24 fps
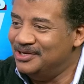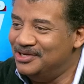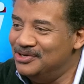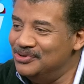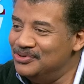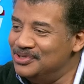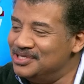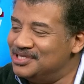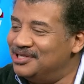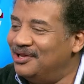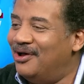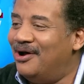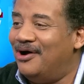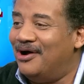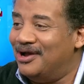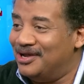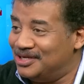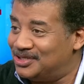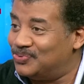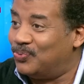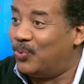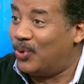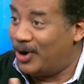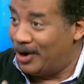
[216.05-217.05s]
Newton's
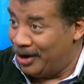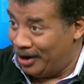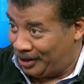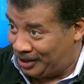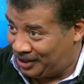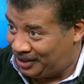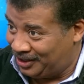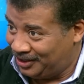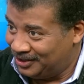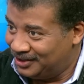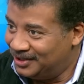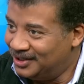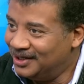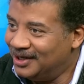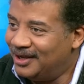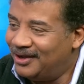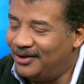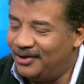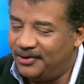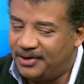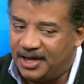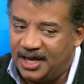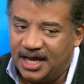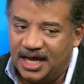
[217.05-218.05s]
laws work.
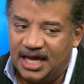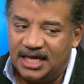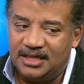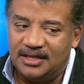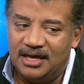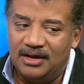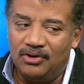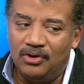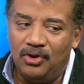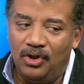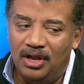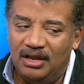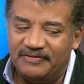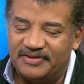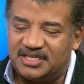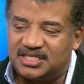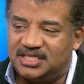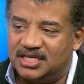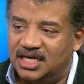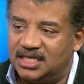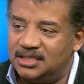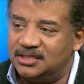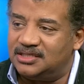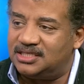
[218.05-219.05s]
Okay? They don't all of a
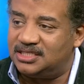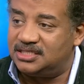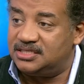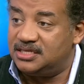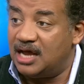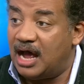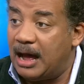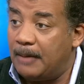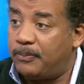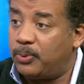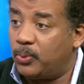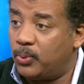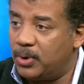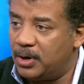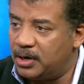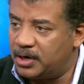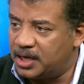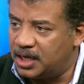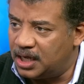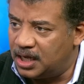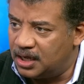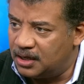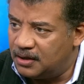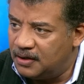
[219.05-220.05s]
sudden stop
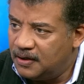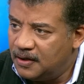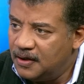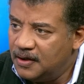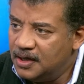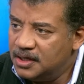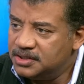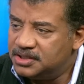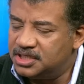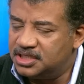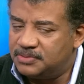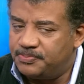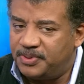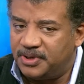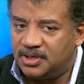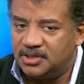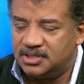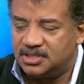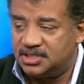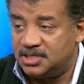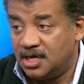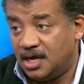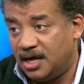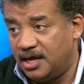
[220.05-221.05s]
working just
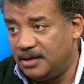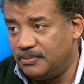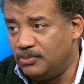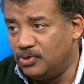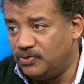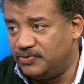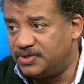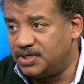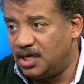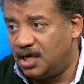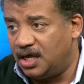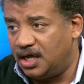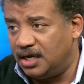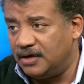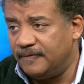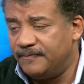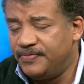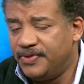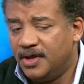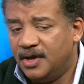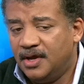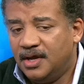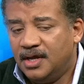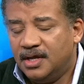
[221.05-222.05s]
because time moves on.
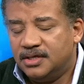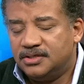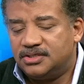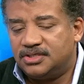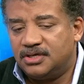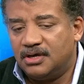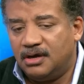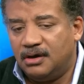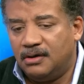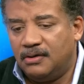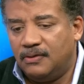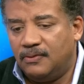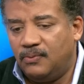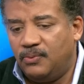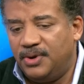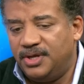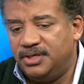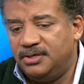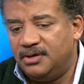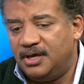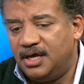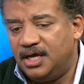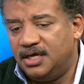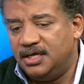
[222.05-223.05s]
So when
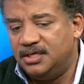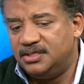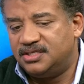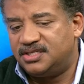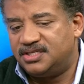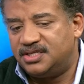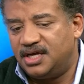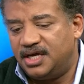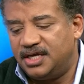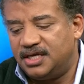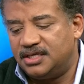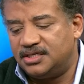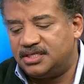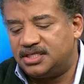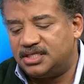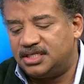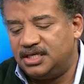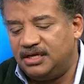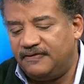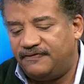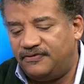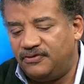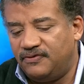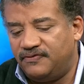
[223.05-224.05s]
you in science,
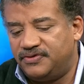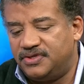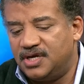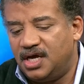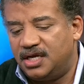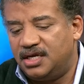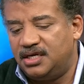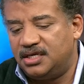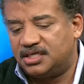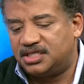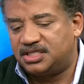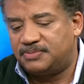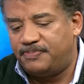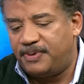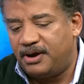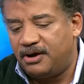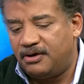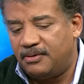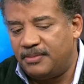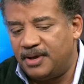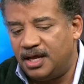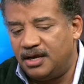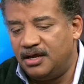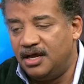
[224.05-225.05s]
if you've done an
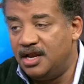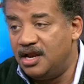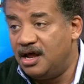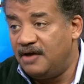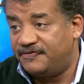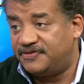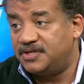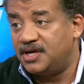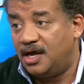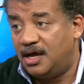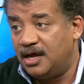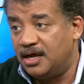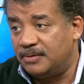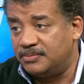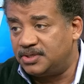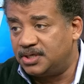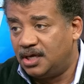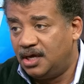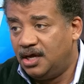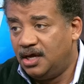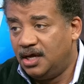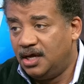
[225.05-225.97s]
experiment enough times,